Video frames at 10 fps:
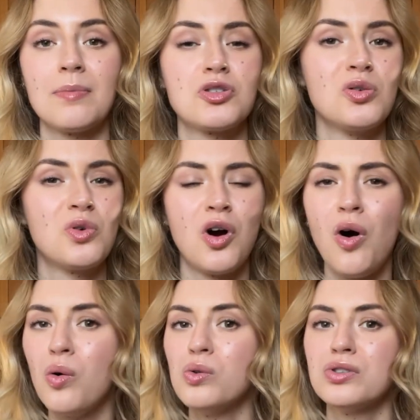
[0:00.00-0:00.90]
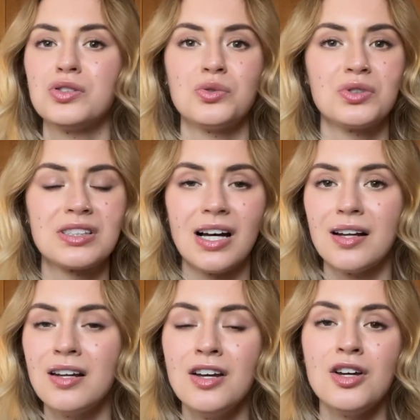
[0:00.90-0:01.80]
to cold, to
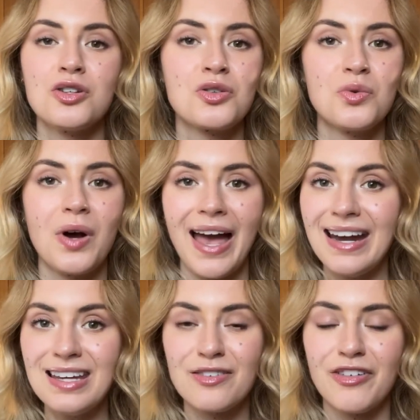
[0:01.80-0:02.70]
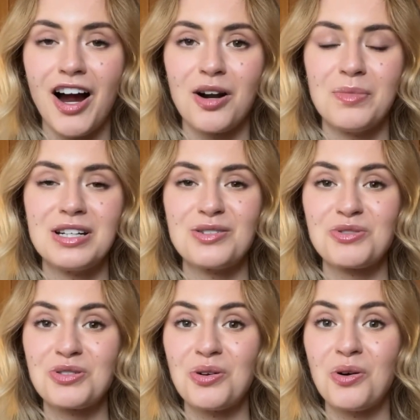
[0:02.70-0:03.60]
sun, to any environment.
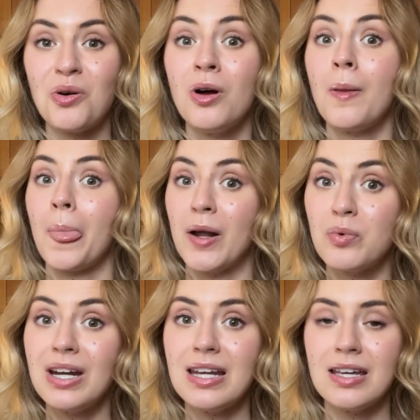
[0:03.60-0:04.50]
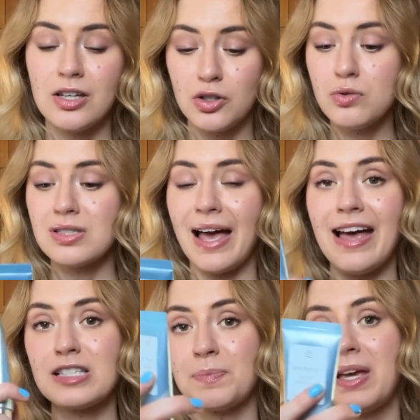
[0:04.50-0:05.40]
So really use
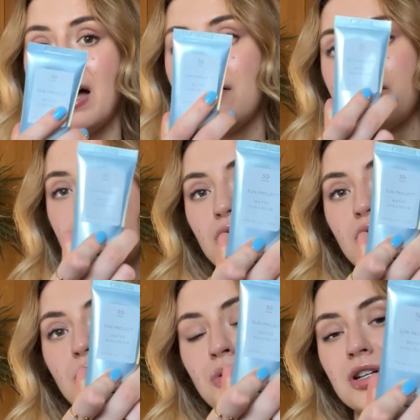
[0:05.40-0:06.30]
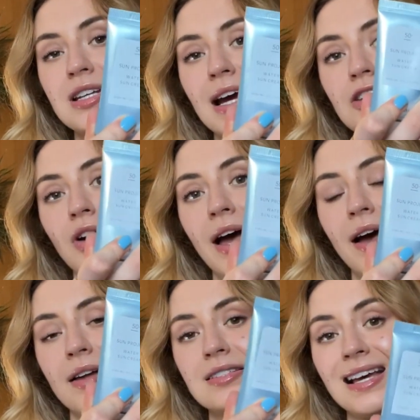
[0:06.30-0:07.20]
SPF to protect your
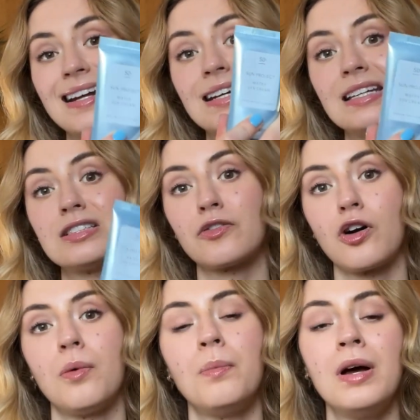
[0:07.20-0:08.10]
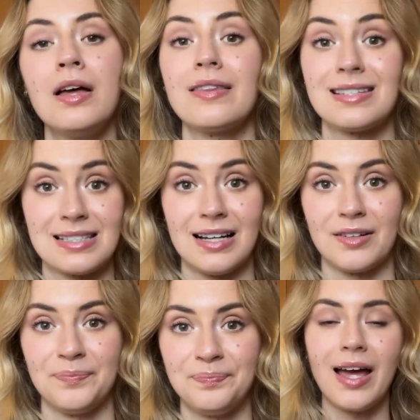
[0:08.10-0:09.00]
hands, at least from the sun.
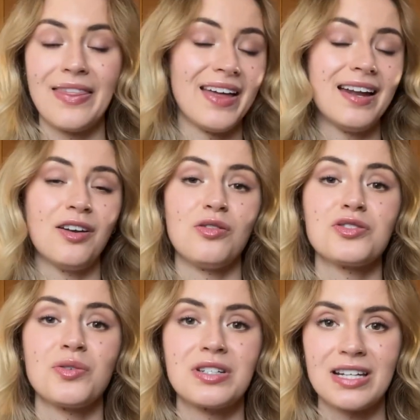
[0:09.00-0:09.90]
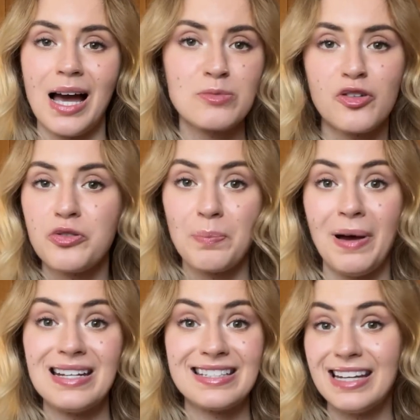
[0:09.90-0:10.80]
And then also in times of the
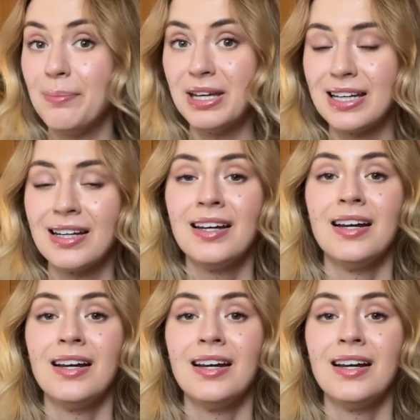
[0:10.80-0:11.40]
pandemic,